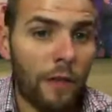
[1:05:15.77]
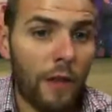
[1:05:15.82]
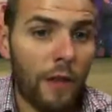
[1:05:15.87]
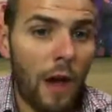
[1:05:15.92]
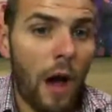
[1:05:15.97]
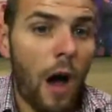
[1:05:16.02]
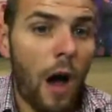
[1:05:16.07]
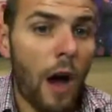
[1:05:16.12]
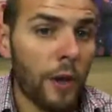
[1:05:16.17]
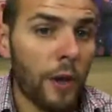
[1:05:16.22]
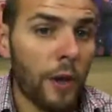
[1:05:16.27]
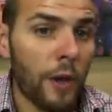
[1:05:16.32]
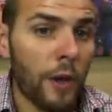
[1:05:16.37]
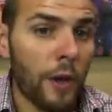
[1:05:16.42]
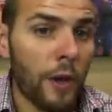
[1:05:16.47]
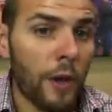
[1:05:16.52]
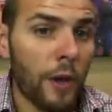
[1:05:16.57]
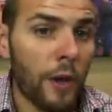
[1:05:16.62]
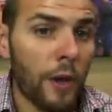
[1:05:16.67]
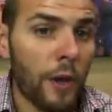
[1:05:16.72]
audio and
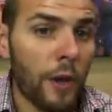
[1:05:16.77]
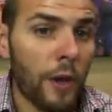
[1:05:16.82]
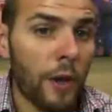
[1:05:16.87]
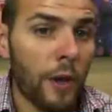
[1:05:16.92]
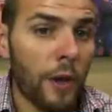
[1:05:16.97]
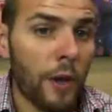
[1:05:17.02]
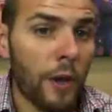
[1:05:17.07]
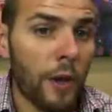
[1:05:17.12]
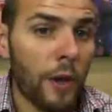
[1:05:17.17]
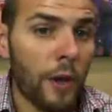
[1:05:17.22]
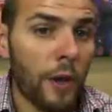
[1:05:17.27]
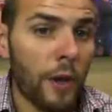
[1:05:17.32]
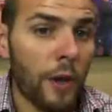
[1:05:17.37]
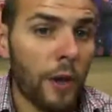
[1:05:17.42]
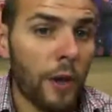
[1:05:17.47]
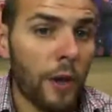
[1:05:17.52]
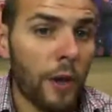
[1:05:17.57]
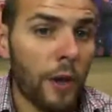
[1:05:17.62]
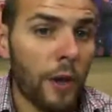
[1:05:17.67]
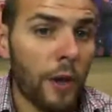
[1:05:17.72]
video quizzes,
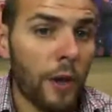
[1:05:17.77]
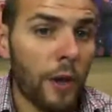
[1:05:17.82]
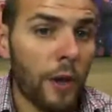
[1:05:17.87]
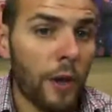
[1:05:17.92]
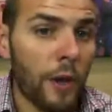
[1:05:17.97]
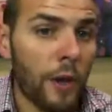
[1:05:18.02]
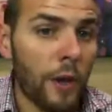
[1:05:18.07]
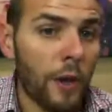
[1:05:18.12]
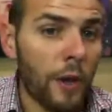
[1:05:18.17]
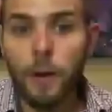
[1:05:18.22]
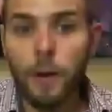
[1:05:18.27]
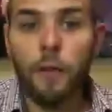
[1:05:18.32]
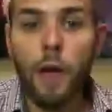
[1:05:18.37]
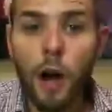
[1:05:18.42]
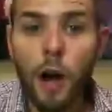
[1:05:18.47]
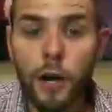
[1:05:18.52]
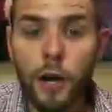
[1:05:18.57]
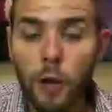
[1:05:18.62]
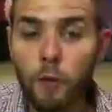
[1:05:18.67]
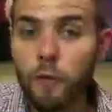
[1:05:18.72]
not on the exams, but on the
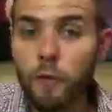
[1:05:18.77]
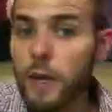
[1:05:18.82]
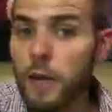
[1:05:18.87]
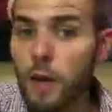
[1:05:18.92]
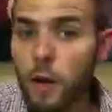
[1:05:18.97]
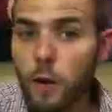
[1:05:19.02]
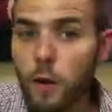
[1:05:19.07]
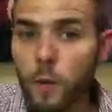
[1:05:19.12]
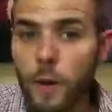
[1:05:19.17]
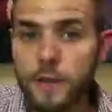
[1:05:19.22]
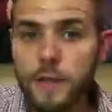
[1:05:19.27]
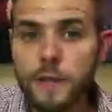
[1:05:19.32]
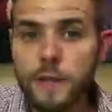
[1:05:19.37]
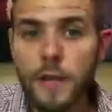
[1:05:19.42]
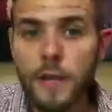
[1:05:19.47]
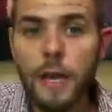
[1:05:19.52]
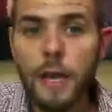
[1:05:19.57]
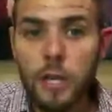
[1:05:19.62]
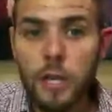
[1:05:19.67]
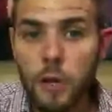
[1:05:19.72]
audio video
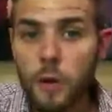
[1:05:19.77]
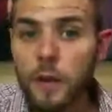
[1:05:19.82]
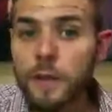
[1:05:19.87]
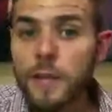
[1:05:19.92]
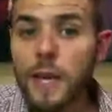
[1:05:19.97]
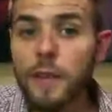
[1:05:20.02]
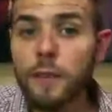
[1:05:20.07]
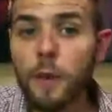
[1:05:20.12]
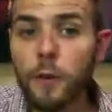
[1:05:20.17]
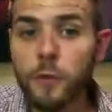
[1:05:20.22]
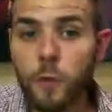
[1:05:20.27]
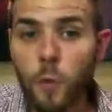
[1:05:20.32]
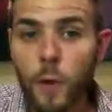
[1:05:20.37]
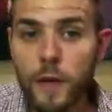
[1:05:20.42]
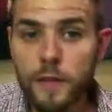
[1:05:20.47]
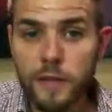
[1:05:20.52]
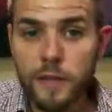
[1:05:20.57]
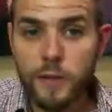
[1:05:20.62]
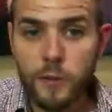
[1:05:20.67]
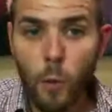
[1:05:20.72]
quizzes, you can take those
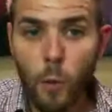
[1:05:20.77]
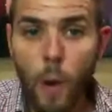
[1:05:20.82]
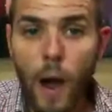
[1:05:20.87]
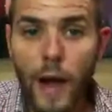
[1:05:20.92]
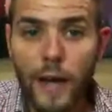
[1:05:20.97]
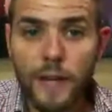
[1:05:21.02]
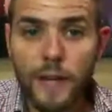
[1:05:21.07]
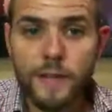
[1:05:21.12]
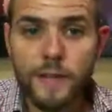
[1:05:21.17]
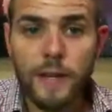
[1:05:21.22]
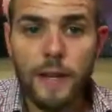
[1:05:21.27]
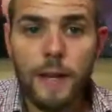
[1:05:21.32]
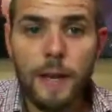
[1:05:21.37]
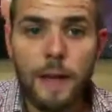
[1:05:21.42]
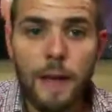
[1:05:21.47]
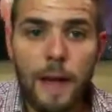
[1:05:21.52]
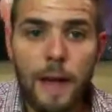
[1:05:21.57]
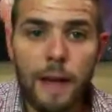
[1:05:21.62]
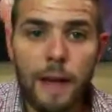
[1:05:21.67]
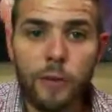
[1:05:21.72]
quizzes twice.
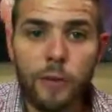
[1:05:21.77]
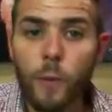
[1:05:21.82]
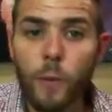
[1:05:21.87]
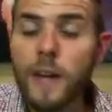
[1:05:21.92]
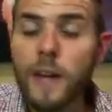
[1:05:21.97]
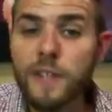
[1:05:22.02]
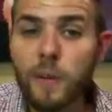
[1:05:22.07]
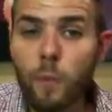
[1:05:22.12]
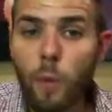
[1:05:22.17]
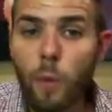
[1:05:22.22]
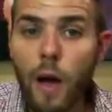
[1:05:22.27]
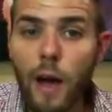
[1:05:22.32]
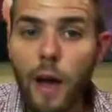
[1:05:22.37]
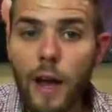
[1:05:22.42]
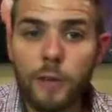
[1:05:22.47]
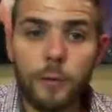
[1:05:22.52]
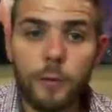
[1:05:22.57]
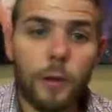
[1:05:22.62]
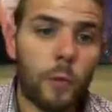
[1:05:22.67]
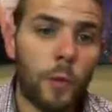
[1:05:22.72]
And the reason
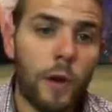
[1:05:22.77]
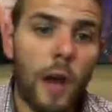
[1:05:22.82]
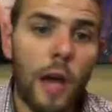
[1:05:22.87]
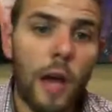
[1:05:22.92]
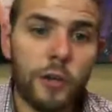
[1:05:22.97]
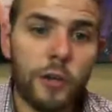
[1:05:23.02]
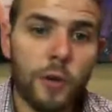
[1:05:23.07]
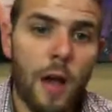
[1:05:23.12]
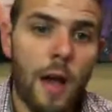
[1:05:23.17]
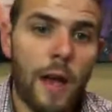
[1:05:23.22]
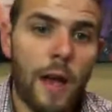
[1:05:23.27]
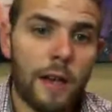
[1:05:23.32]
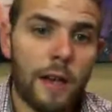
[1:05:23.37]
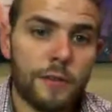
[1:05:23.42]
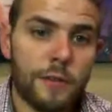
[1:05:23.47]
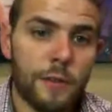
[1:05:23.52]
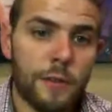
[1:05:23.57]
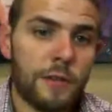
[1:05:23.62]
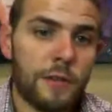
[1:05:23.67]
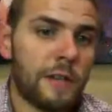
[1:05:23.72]
why is because we're not
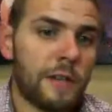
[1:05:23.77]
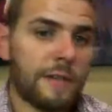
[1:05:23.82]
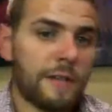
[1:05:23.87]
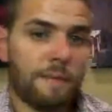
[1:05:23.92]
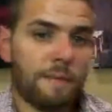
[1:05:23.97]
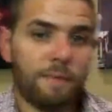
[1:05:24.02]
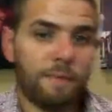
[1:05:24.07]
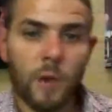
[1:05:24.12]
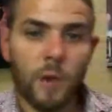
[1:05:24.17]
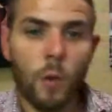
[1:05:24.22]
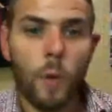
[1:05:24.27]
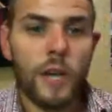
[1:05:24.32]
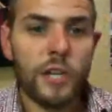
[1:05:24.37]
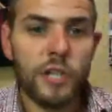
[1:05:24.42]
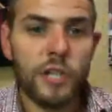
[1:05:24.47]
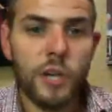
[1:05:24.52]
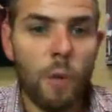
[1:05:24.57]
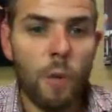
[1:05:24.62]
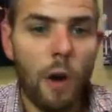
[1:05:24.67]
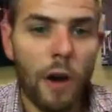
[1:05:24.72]
trying to just
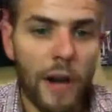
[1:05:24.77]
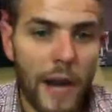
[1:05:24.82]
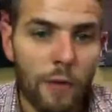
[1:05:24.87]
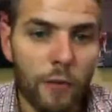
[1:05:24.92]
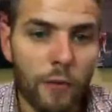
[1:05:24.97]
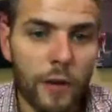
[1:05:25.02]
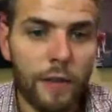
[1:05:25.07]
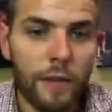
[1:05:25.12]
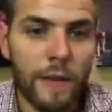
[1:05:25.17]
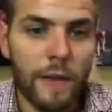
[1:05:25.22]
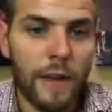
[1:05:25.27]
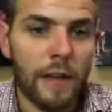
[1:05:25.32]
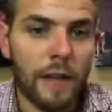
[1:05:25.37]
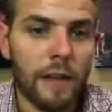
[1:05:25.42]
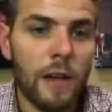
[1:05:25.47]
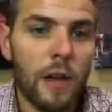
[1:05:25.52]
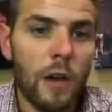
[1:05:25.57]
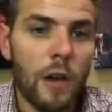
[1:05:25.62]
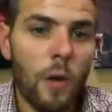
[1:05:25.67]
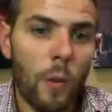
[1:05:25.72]
quiz you on everything.
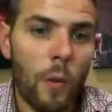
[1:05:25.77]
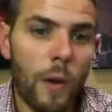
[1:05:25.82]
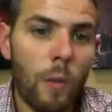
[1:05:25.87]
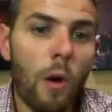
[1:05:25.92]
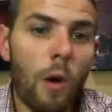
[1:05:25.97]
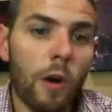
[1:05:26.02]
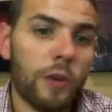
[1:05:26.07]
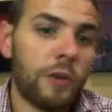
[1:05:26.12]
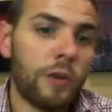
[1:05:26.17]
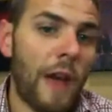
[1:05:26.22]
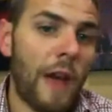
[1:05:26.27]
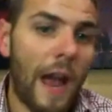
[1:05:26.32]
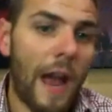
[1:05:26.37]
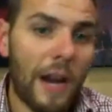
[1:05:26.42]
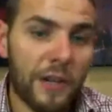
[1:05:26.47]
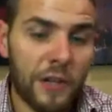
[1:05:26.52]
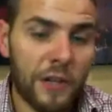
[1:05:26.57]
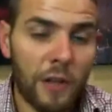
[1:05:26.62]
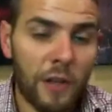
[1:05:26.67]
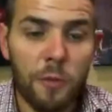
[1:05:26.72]
We want you to
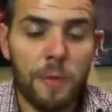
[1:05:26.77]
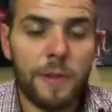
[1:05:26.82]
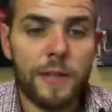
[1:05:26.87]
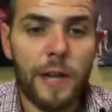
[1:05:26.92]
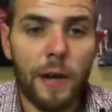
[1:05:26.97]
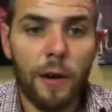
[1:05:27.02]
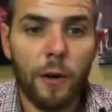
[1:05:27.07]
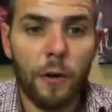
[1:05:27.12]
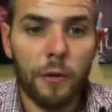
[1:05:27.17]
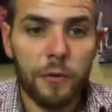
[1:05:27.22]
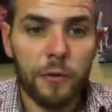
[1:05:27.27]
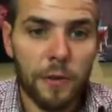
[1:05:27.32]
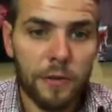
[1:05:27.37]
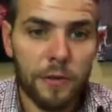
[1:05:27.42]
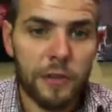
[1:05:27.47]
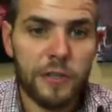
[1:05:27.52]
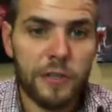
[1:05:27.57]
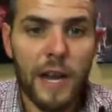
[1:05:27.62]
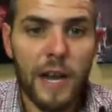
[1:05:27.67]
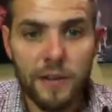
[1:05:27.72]
actually learn the material,
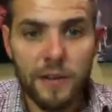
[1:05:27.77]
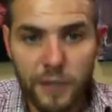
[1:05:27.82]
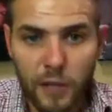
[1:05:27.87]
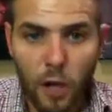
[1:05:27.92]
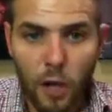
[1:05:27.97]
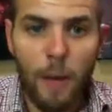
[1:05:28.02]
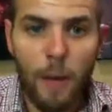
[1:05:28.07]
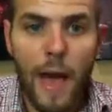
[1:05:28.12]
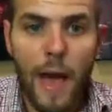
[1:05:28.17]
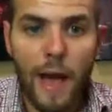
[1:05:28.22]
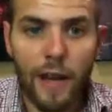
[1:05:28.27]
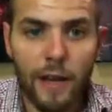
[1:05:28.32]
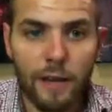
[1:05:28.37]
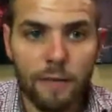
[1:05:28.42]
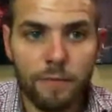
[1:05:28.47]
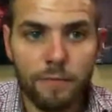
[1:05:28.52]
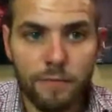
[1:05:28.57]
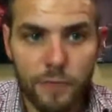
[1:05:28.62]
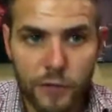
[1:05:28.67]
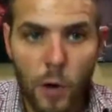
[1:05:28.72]
so it's a chance to go back
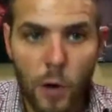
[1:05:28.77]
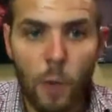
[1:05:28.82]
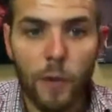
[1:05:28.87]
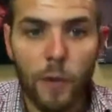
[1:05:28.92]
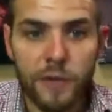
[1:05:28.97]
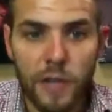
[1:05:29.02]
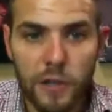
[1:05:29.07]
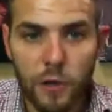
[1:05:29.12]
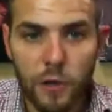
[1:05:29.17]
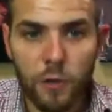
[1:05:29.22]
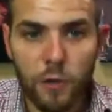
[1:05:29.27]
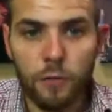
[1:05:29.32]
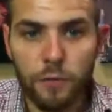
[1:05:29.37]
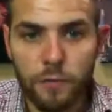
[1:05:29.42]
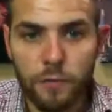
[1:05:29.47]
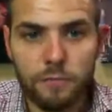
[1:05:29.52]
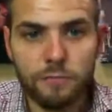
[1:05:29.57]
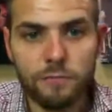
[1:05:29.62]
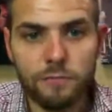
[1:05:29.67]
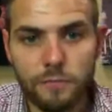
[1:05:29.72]
and show us that
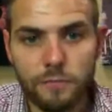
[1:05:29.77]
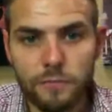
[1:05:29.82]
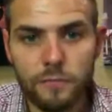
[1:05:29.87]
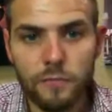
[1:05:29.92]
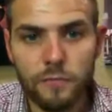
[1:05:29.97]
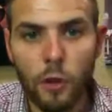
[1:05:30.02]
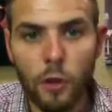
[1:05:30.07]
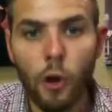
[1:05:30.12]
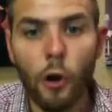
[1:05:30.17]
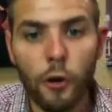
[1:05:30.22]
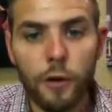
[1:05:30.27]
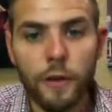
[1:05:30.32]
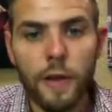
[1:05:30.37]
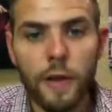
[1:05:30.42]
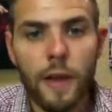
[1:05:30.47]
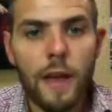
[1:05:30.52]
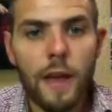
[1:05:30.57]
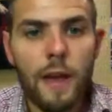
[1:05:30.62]
you've learned.